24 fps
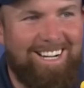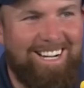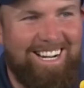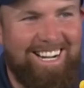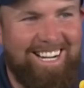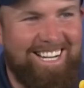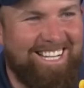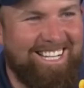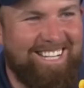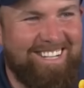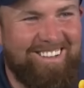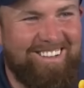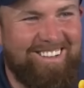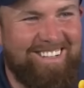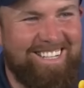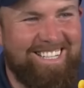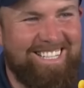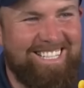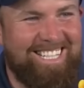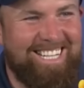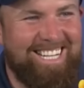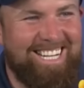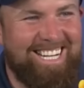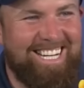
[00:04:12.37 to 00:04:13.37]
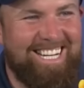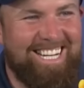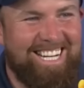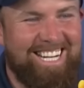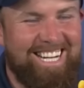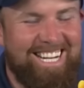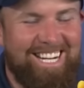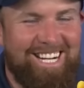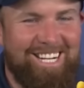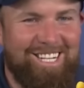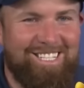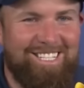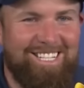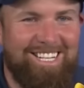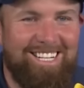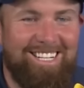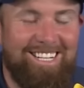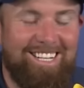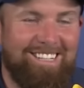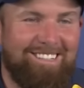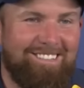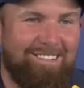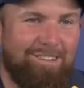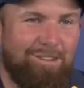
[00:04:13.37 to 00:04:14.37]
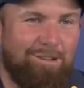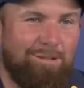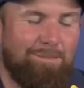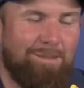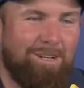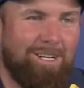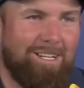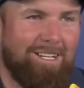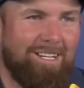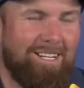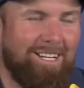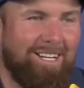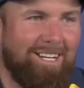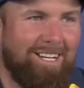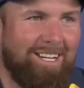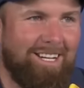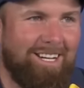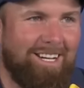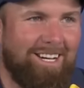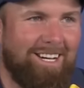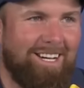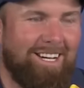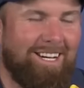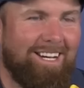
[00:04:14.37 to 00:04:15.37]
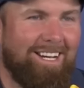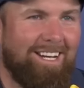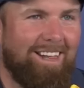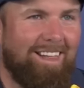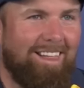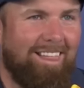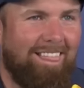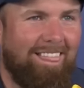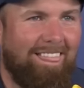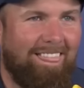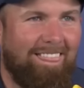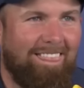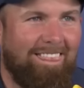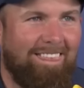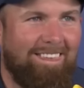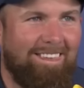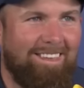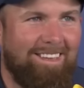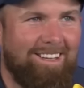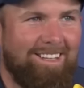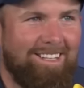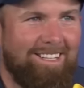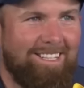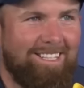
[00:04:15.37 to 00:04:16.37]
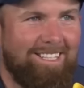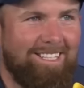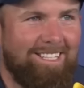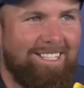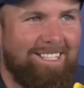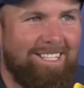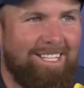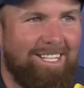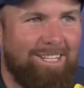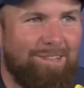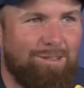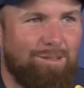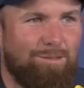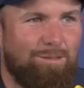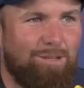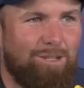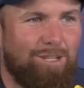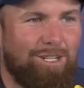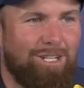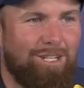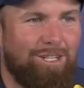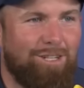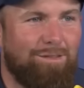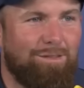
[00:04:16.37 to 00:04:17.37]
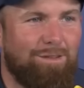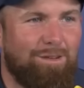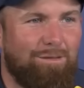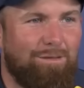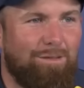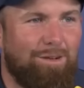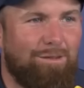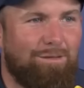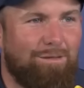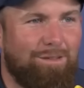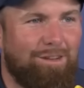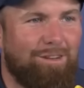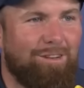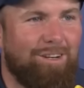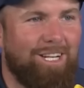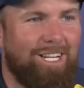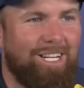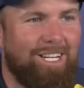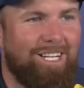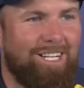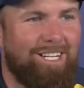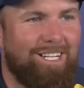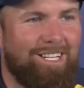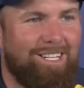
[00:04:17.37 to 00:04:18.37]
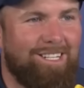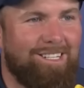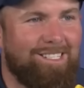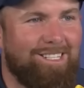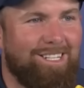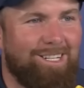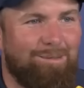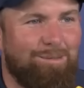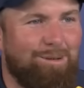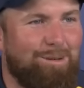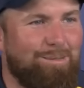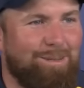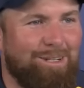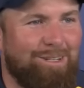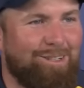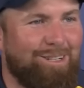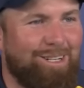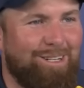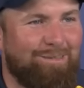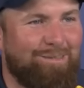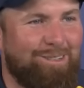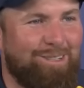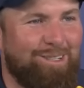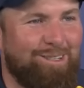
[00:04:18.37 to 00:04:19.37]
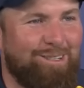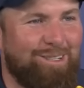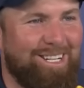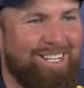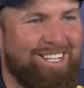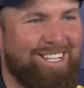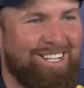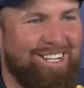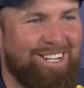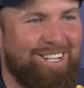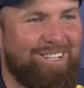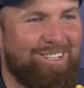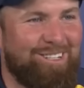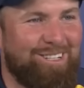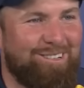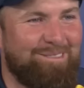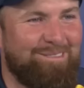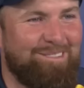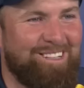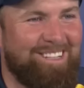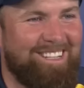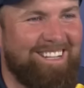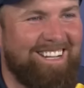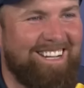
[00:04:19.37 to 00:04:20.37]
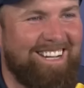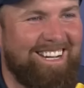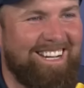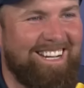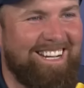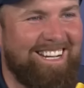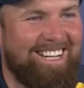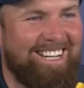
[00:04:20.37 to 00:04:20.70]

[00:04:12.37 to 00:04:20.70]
I know. I said that to him on the, I think I was walking off the fifth green. I was like, what am I going to have to do to get the honor off you today?